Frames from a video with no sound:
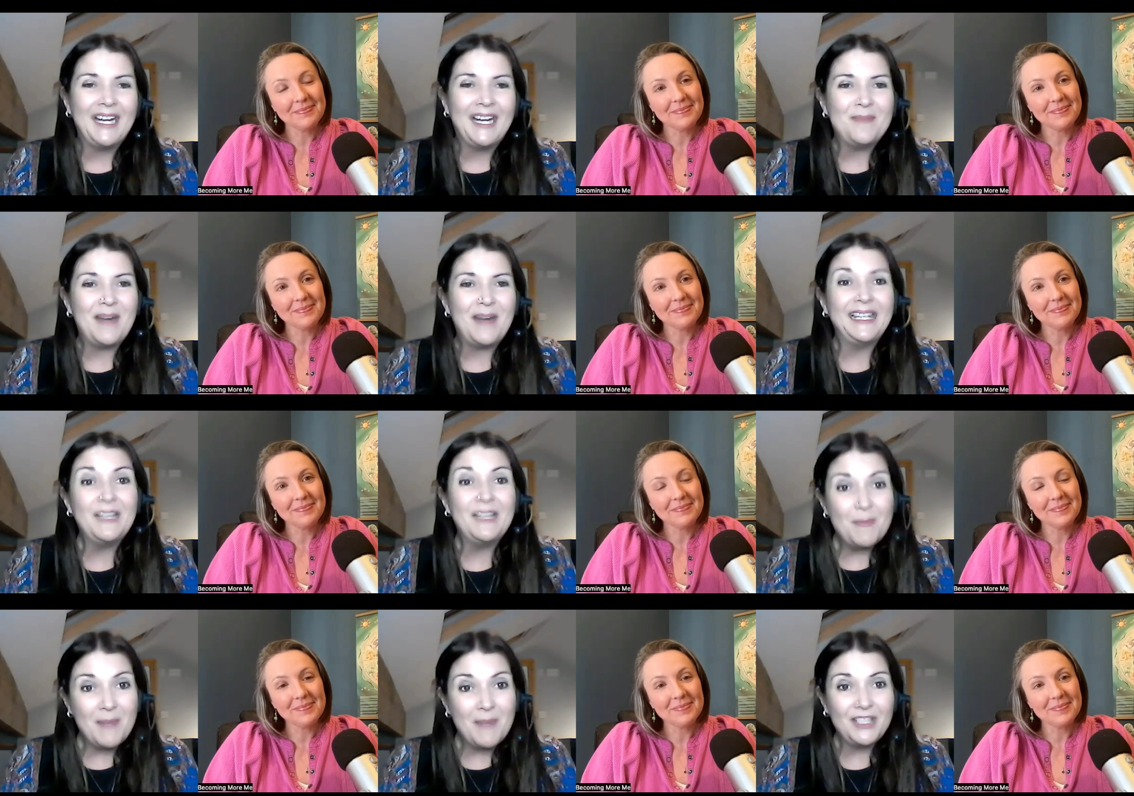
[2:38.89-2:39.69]
Speaker 1: Um, I
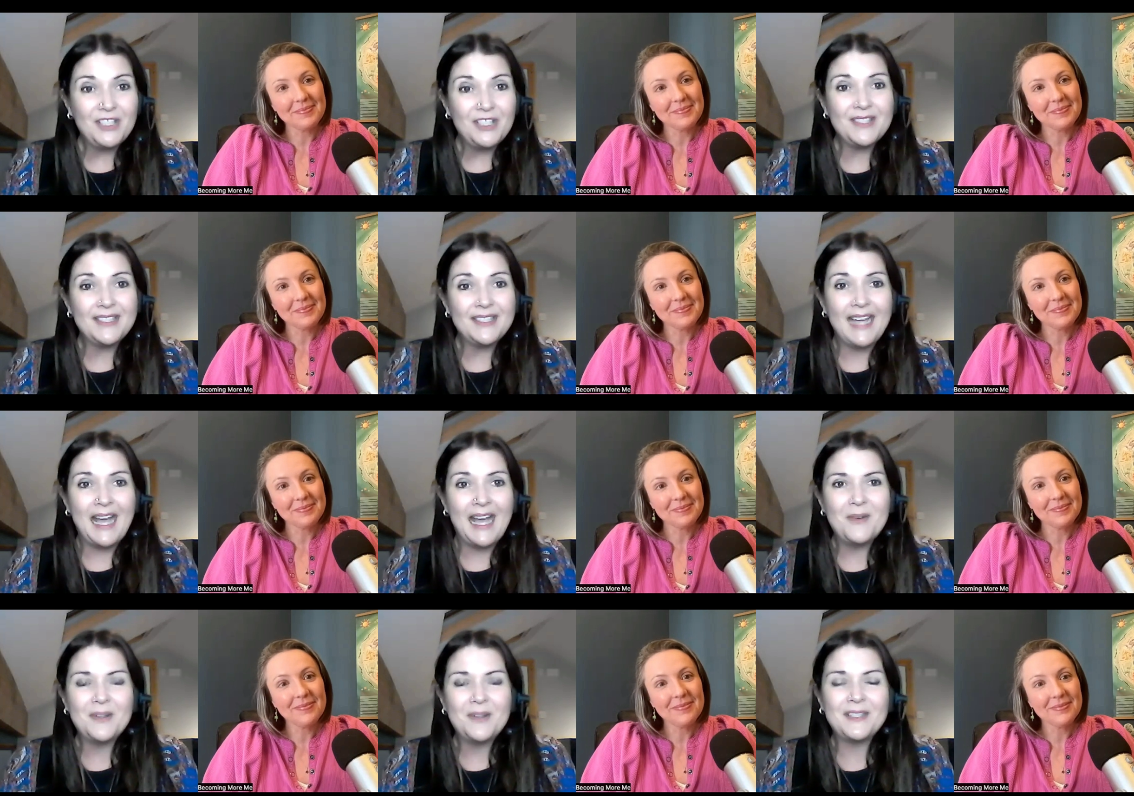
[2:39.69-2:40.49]
live in Manchester
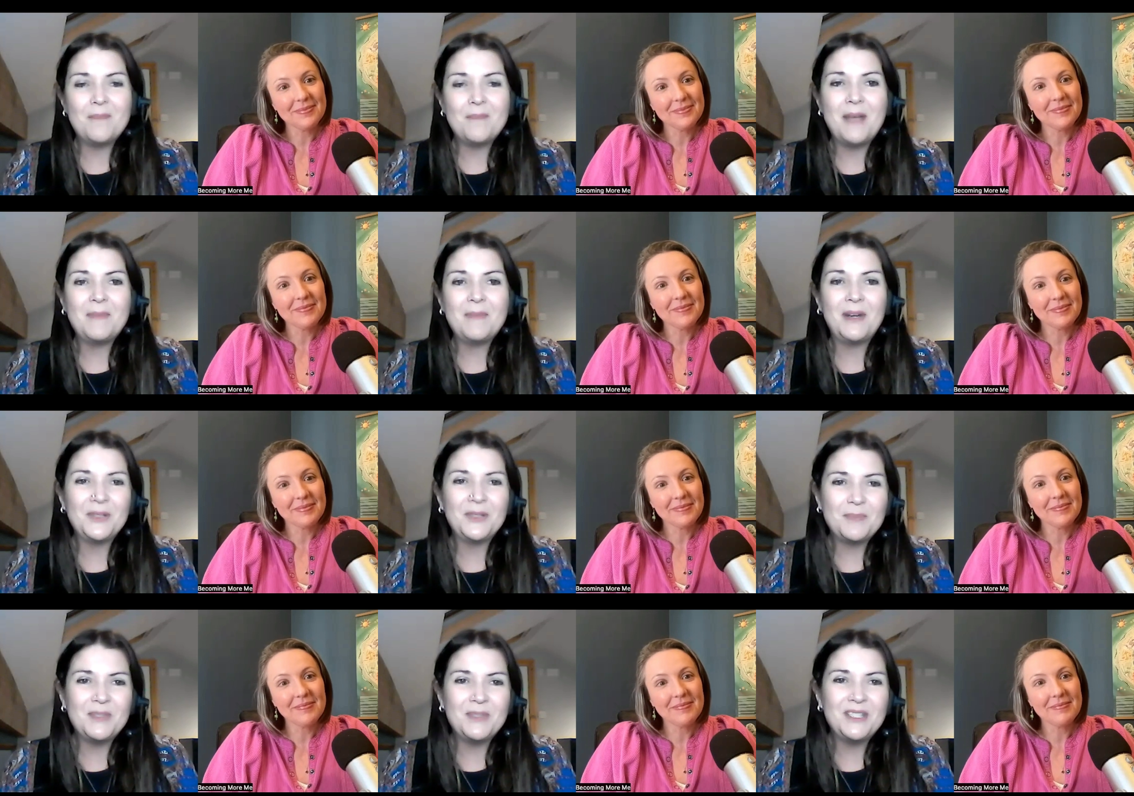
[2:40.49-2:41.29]
now because I met my
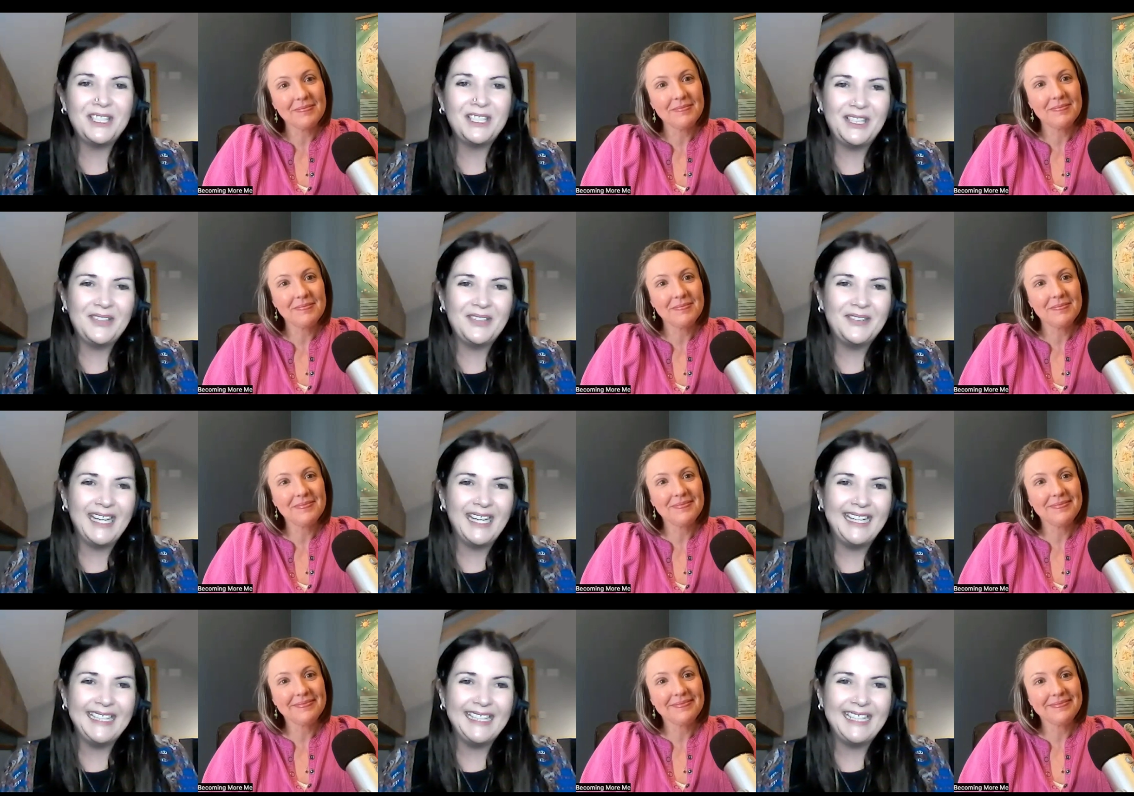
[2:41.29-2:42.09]
husband at
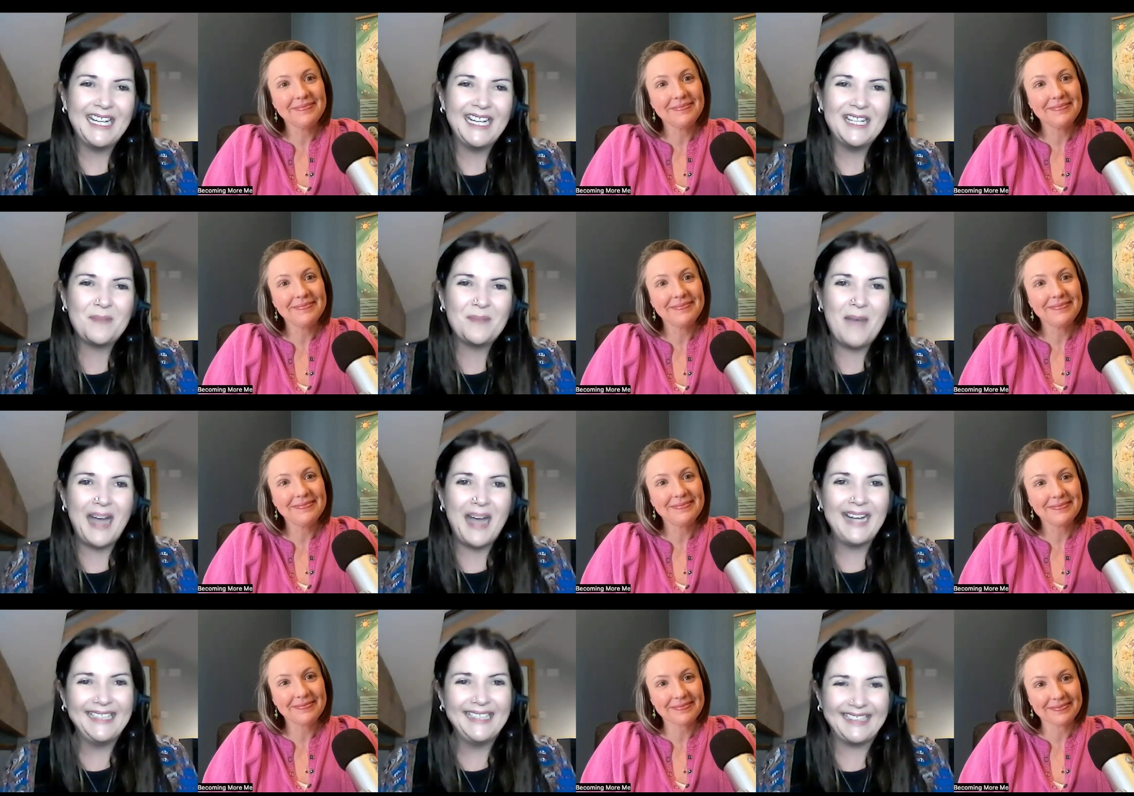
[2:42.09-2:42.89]
uni and he's a
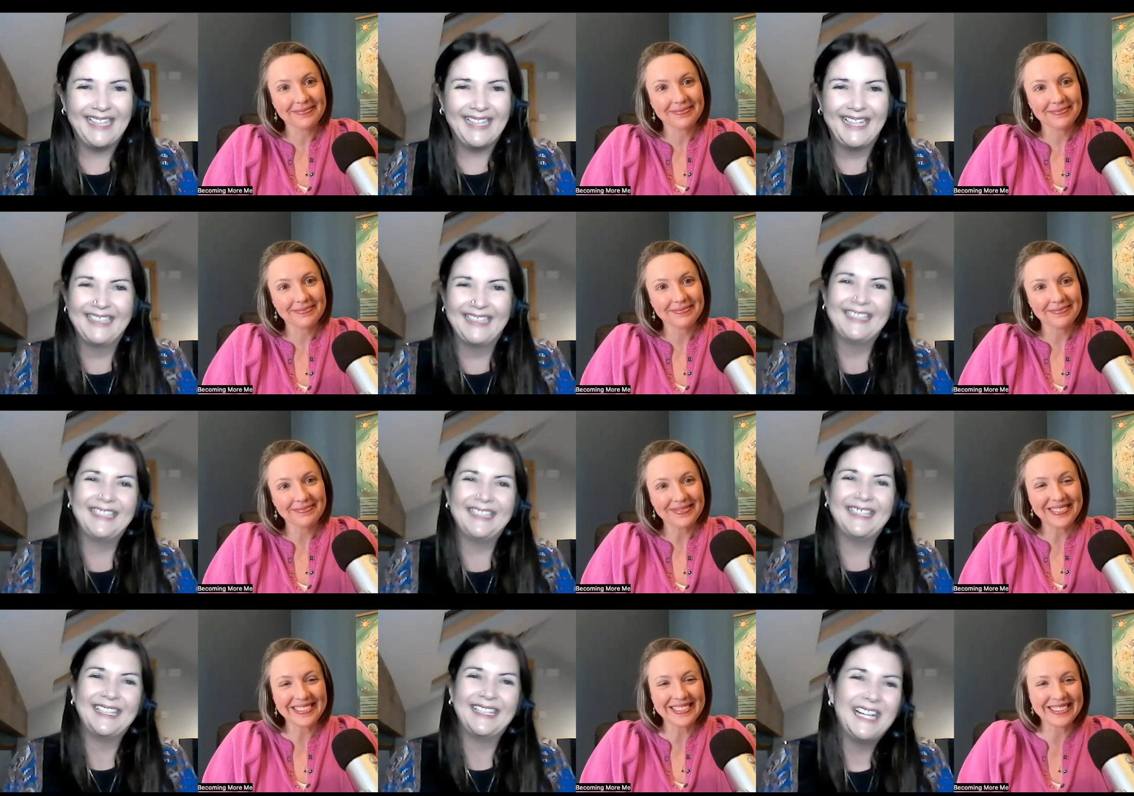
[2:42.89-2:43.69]
Manc,
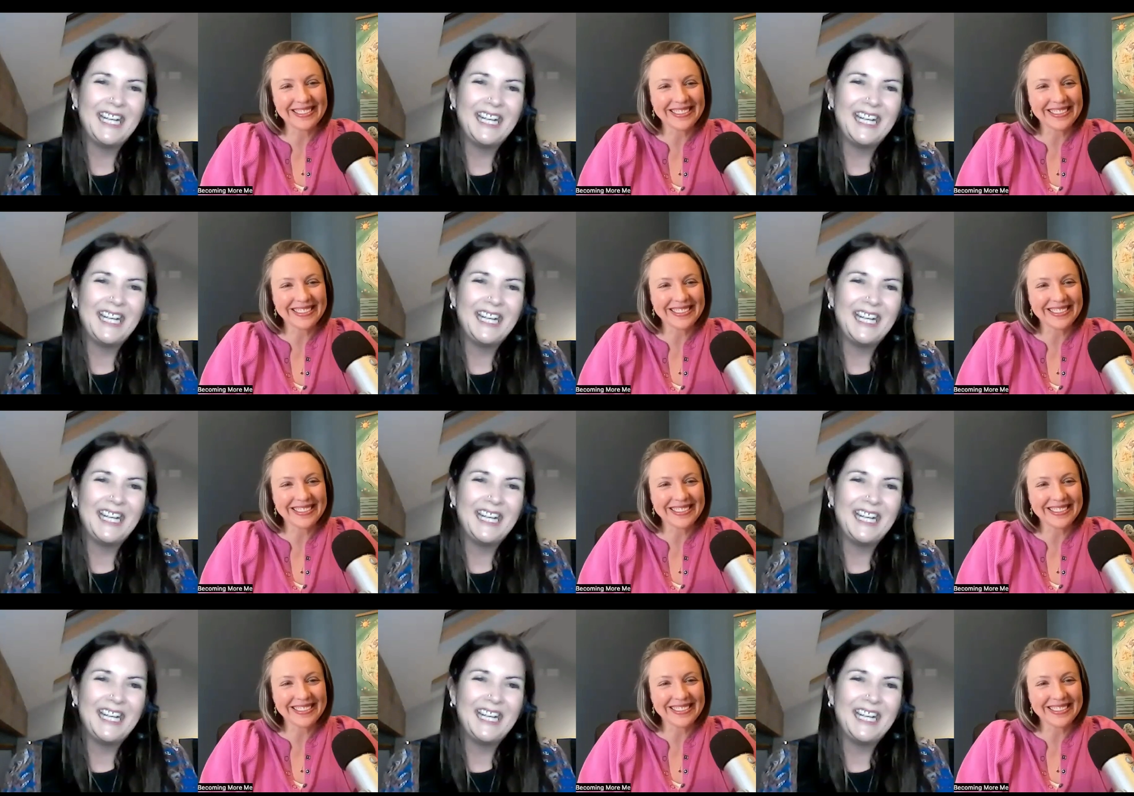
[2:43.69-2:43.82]
mm-hmm.